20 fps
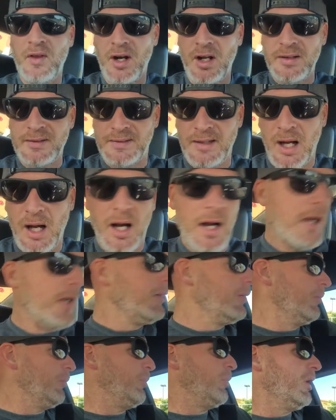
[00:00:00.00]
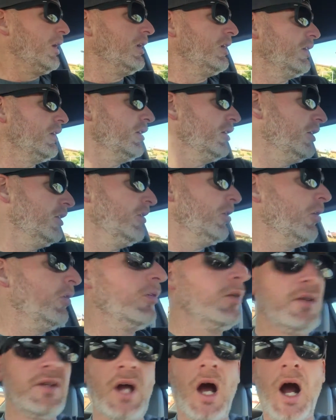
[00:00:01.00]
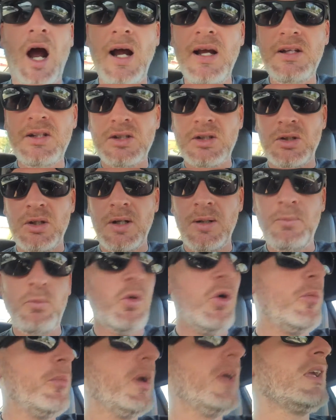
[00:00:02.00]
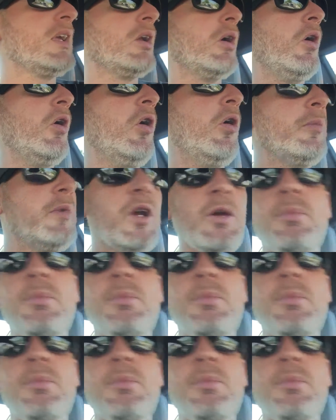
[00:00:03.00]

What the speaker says: that I'll die, but the ice cream won't make it home.